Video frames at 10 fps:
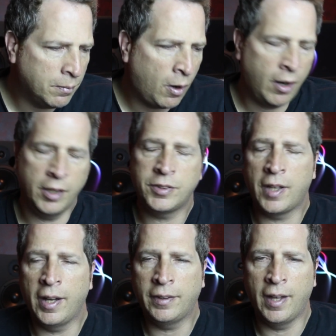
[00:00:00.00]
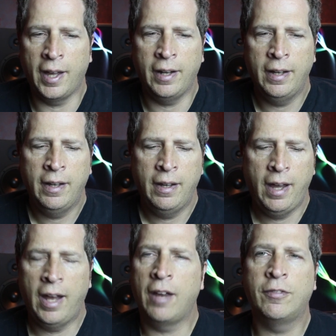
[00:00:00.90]
artists like that,
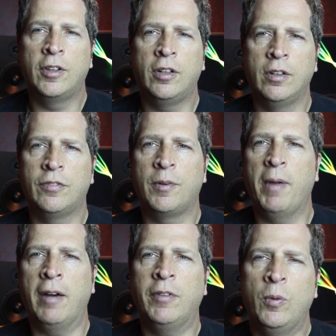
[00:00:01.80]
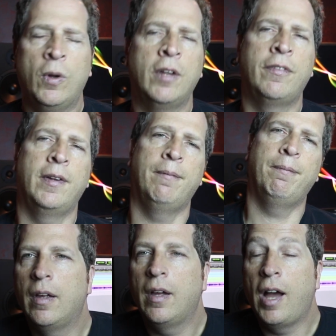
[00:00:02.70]
and I've learned from every one of them.
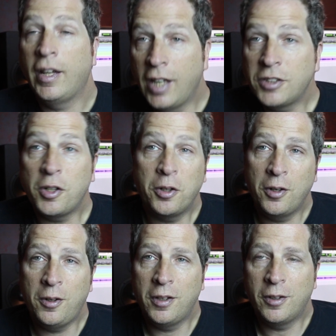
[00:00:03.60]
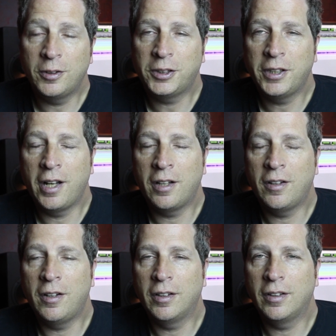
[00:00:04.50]
I guess our goal at Ocean
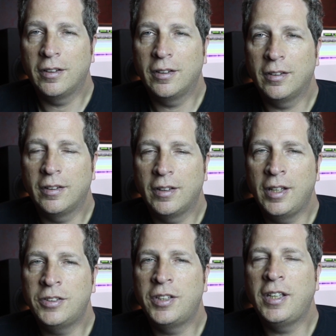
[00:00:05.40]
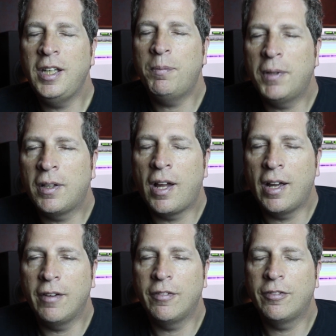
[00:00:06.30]
Analog is to keep
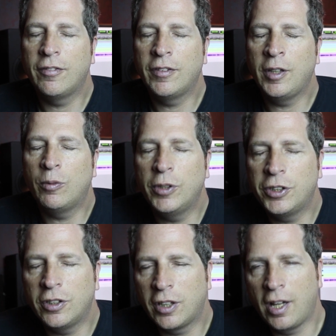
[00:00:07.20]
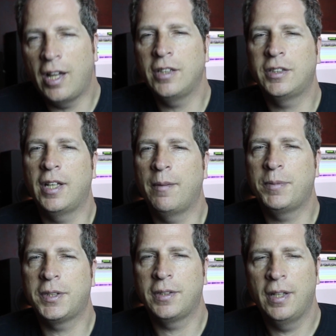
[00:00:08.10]
alive the original
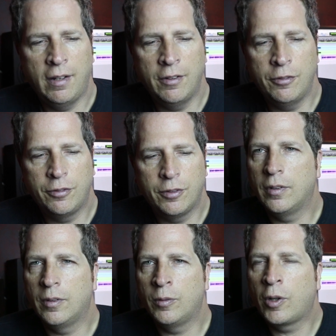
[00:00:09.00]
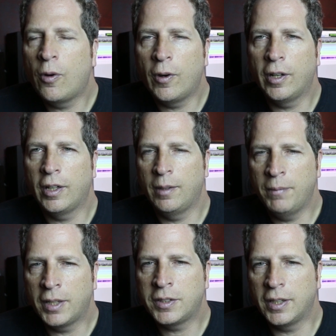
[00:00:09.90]
concepts of recording and
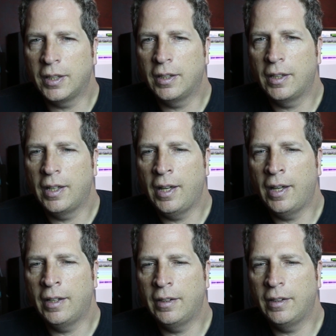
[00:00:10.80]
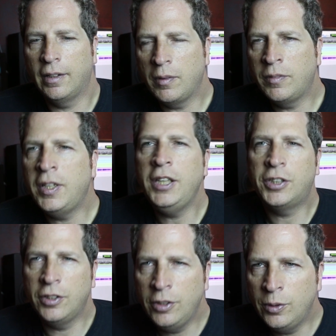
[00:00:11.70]
mixing and
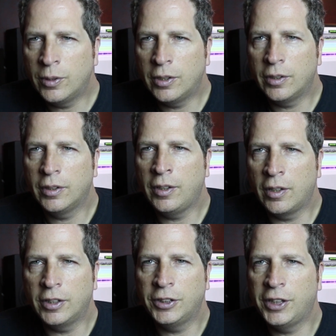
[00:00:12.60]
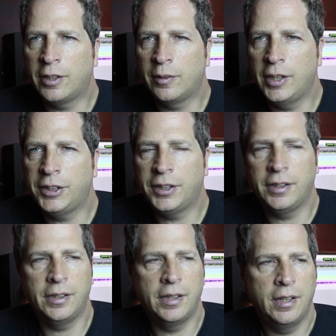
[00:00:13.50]
teach a newer, younger
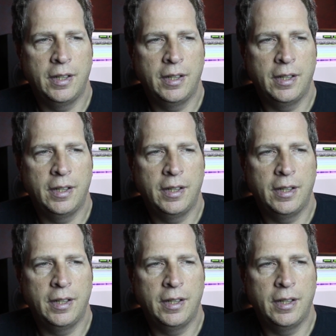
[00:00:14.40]
generation